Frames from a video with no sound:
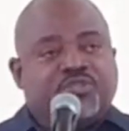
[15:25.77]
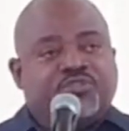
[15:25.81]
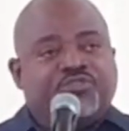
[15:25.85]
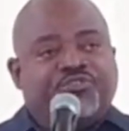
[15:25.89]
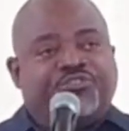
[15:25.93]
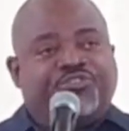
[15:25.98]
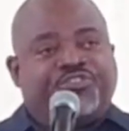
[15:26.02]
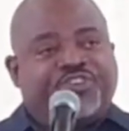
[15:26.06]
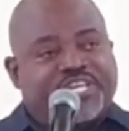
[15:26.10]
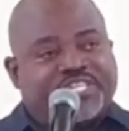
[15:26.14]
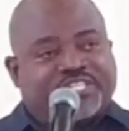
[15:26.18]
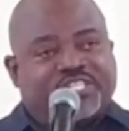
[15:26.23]

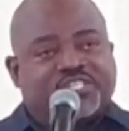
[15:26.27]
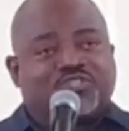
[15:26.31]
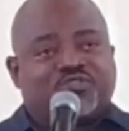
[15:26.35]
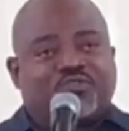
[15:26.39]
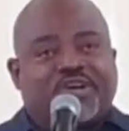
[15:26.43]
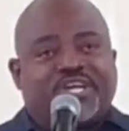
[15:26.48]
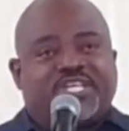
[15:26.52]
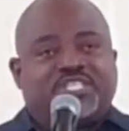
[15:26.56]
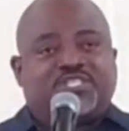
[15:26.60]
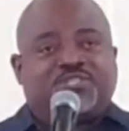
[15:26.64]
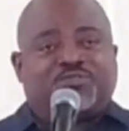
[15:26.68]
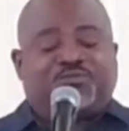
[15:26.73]
Jesus
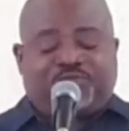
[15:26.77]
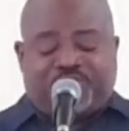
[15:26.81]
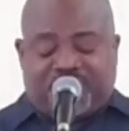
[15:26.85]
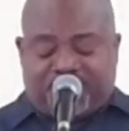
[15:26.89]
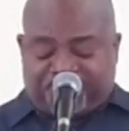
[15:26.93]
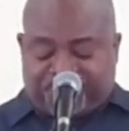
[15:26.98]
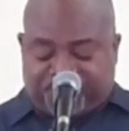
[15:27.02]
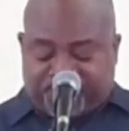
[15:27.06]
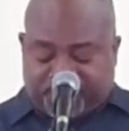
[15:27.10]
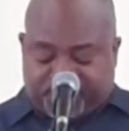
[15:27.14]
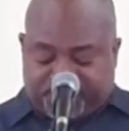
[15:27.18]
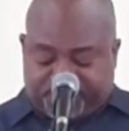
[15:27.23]
Christ is
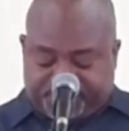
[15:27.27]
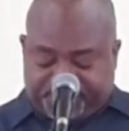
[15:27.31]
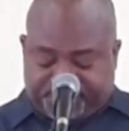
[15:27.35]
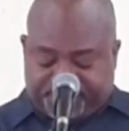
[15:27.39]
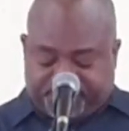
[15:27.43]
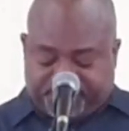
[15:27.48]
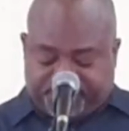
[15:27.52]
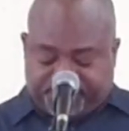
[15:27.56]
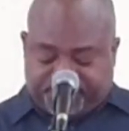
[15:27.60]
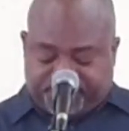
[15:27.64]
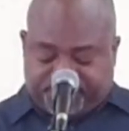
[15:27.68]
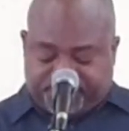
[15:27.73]
faithful.
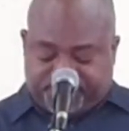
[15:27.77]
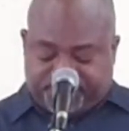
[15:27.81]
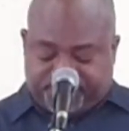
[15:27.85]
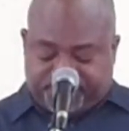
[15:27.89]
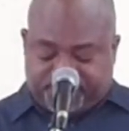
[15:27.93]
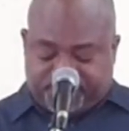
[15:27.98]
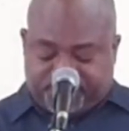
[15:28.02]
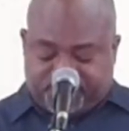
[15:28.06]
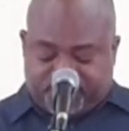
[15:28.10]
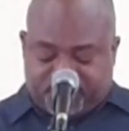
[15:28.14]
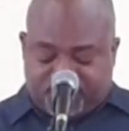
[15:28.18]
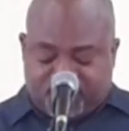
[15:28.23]

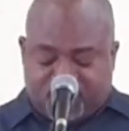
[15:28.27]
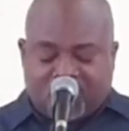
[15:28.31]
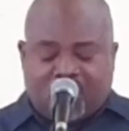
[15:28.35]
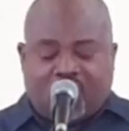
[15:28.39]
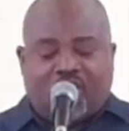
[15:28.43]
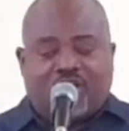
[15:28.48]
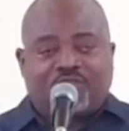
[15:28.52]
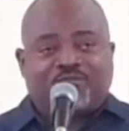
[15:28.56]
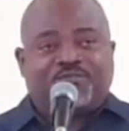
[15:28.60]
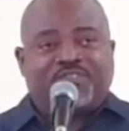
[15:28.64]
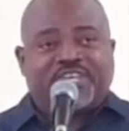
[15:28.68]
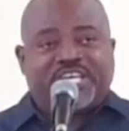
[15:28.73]

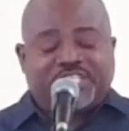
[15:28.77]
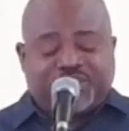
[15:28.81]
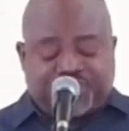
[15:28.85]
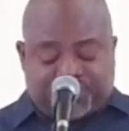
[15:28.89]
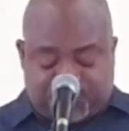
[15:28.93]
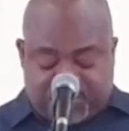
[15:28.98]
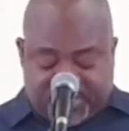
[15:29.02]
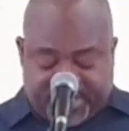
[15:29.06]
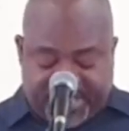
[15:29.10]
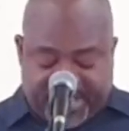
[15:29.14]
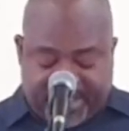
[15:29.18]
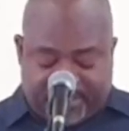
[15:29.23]
Of this
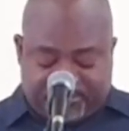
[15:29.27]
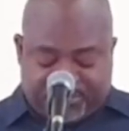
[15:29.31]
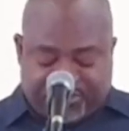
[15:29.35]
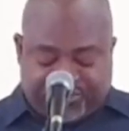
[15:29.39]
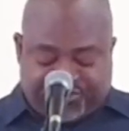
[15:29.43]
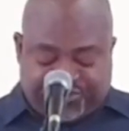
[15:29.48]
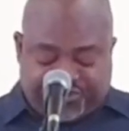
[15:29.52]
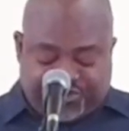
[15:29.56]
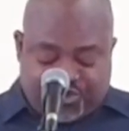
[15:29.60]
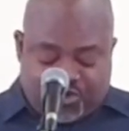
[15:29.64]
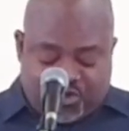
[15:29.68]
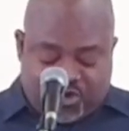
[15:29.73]
we can be
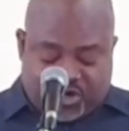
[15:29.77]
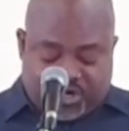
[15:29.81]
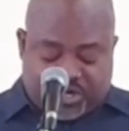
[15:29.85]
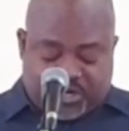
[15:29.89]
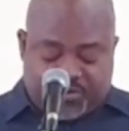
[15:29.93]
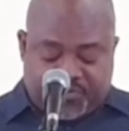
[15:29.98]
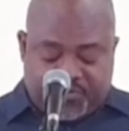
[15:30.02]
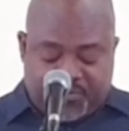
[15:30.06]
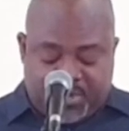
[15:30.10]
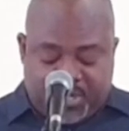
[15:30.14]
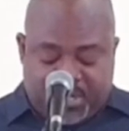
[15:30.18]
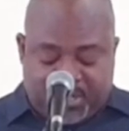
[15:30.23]
sure.
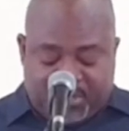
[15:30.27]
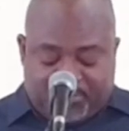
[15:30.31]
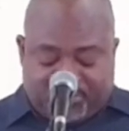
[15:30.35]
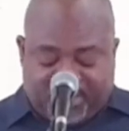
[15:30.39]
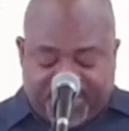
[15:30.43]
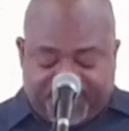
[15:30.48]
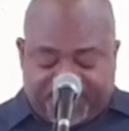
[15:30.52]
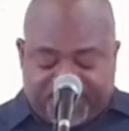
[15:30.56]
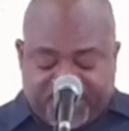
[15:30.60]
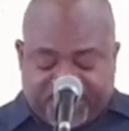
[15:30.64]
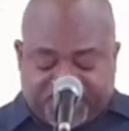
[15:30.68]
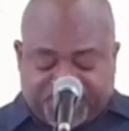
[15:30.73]

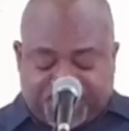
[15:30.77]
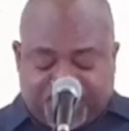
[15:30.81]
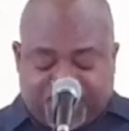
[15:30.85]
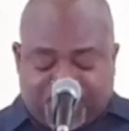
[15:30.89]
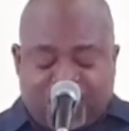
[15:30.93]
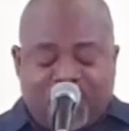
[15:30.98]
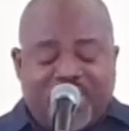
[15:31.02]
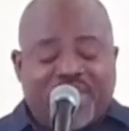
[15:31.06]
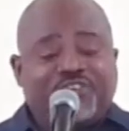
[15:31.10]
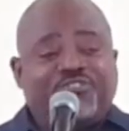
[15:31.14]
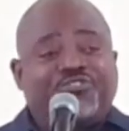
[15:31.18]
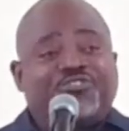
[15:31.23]
But there's a
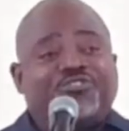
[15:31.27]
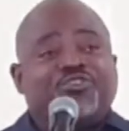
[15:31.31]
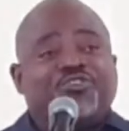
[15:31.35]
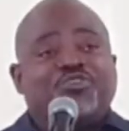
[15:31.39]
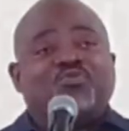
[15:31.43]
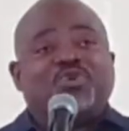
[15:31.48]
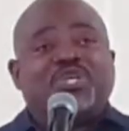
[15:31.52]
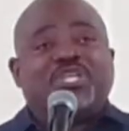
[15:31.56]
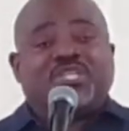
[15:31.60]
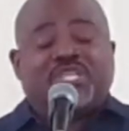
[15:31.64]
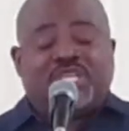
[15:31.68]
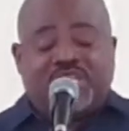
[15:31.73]
question
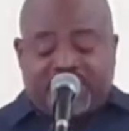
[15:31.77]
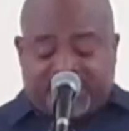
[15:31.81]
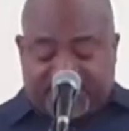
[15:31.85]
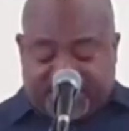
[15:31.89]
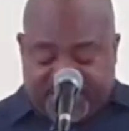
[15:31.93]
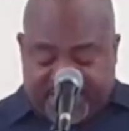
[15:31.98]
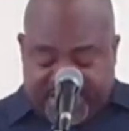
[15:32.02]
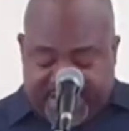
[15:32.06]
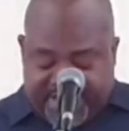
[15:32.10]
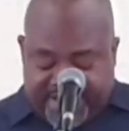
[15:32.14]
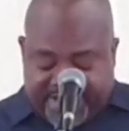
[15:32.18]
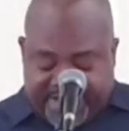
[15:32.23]
we need to
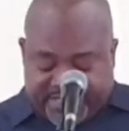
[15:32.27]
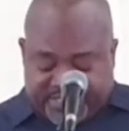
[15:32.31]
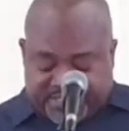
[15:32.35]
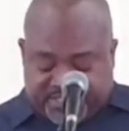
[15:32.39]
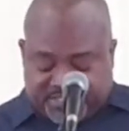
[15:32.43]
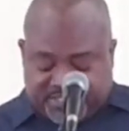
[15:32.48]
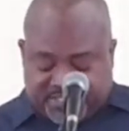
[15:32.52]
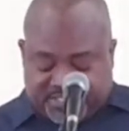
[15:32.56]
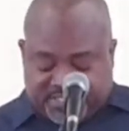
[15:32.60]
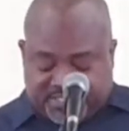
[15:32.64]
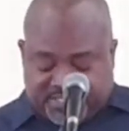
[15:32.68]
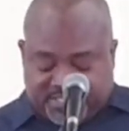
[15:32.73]

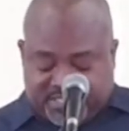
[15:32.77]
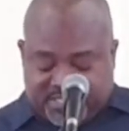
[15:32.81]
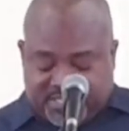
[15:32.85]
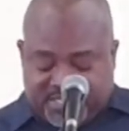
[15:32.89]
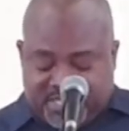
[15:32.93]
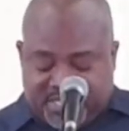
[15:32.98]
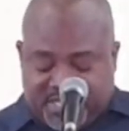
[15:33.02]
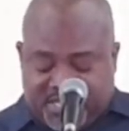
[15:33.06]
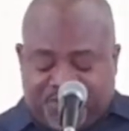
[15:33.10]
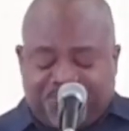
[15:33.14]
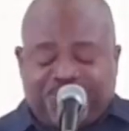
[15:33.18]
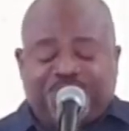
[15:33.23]
ask
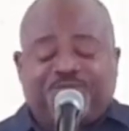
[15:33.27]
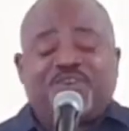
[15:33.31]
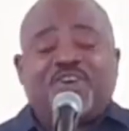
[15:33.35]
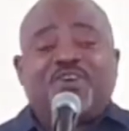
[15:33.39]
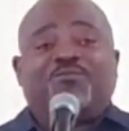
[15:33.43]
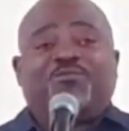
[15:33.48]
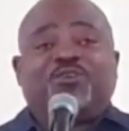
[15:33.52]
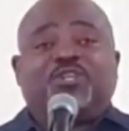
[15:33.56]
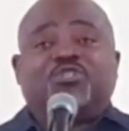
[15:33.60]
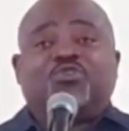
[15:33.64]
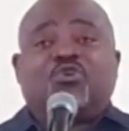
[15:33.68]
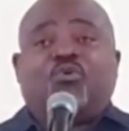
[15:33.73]

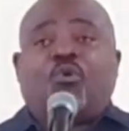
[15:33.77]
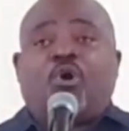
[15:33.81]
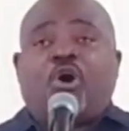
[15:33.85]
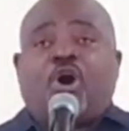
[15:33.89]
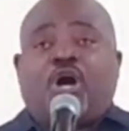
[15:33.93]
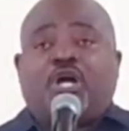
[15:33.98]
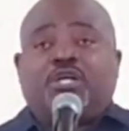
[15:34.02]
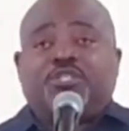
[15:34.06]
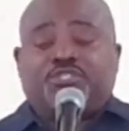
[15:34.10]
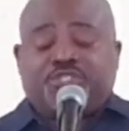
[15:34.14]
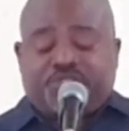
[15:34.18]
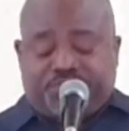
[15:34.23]
faithful to
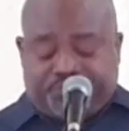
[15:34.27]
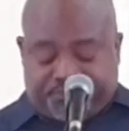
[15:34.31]
what?